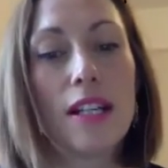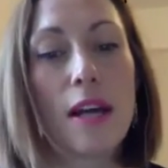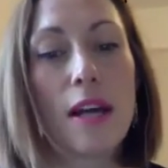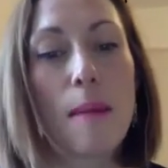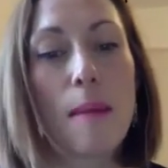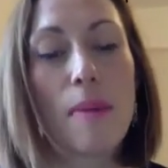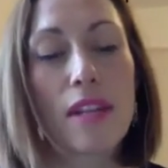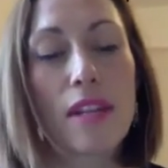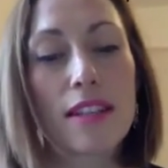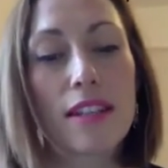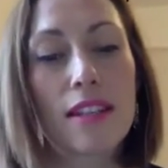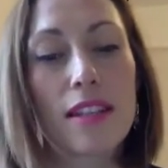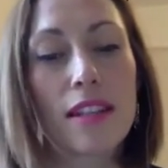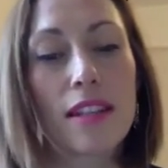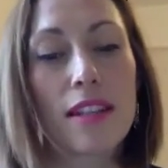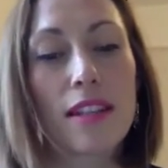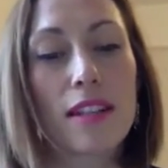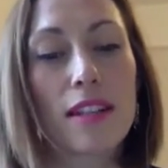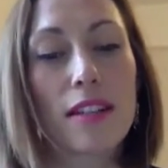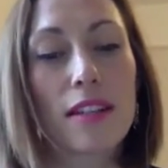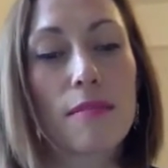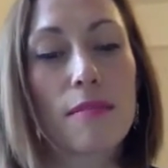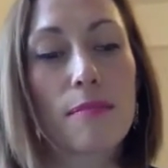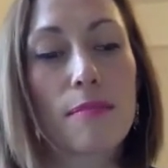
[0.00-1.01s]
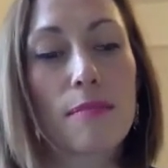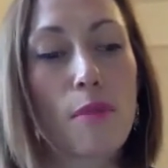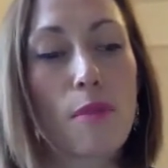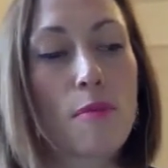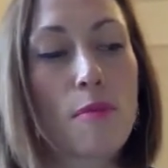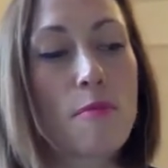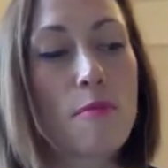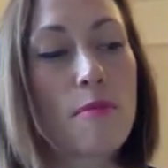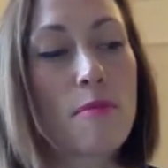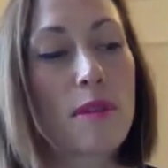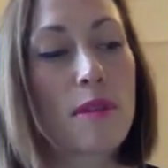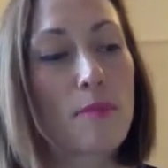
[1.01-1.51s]
But I think
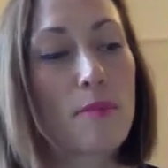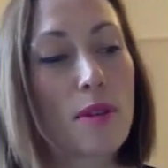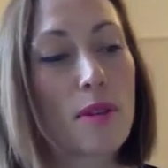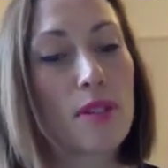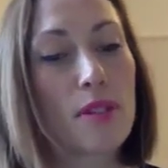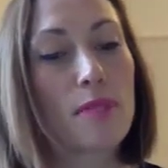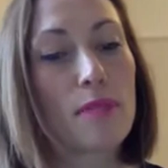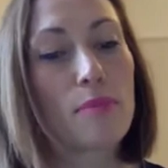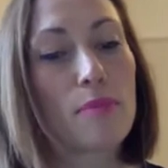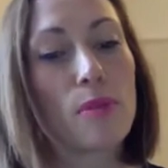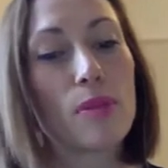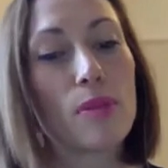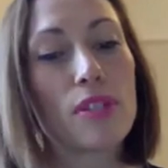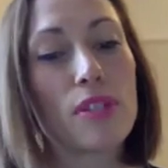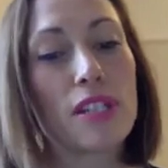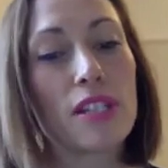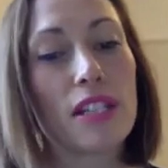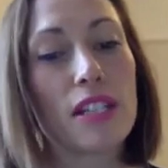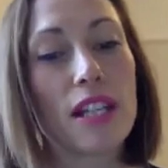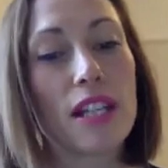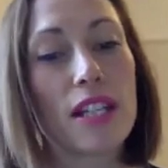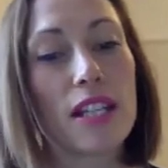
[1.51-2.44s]
probably most importantly,